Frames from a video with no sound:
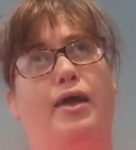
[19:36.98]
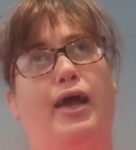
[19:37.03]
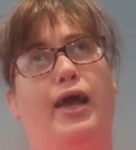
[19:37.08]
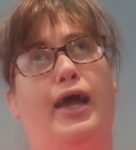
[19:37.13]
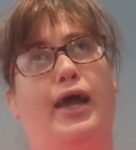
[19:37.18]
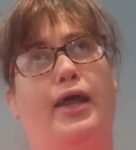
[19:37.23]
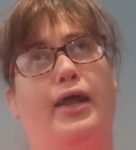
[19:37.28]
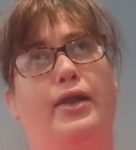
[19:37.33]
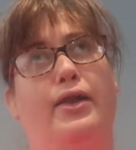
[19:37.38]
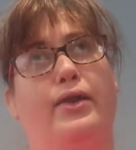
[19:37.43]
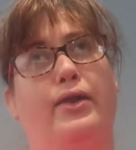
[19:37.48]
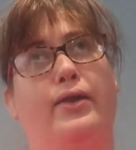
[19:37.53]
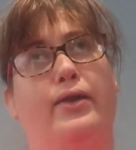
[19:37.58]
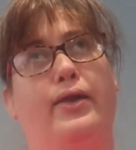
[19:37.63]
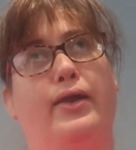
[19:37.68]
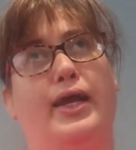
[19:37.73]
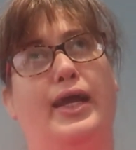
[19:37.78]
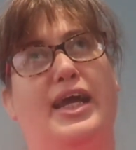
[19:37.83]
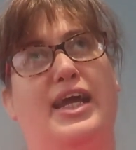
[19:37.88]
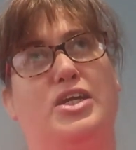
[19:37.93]
and
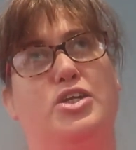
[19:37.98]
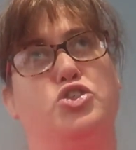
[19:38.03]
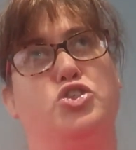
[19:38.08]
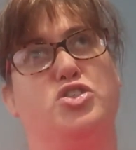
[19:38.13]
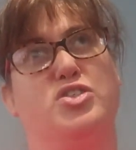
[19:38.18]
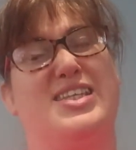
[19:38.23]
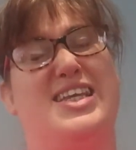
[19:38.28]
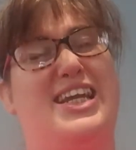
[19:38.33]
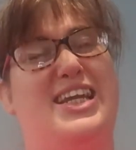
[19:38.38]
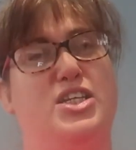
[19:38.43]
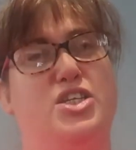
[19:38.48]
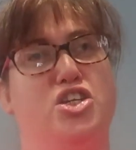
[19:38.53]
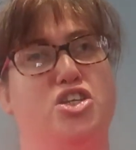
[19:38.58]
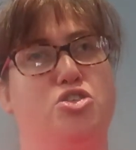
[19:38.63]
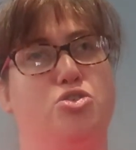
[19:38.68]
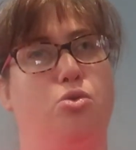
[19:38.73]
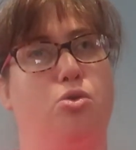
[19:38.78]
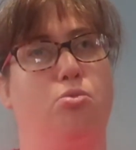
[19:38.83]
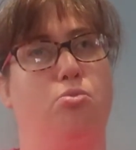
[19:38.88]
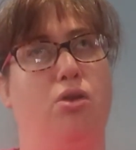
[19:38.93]
it's just easy
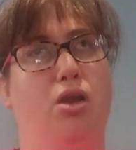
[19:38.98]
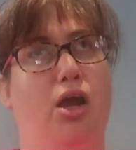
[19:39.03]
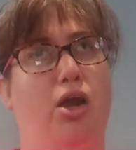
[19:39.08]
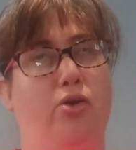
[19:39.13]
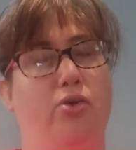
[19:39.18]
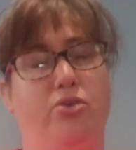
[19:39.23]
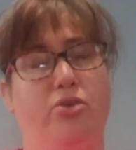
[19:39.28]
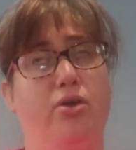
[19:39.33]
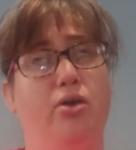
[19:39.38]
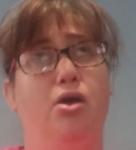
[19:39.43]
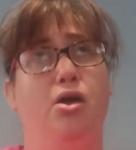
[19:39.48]
to upload.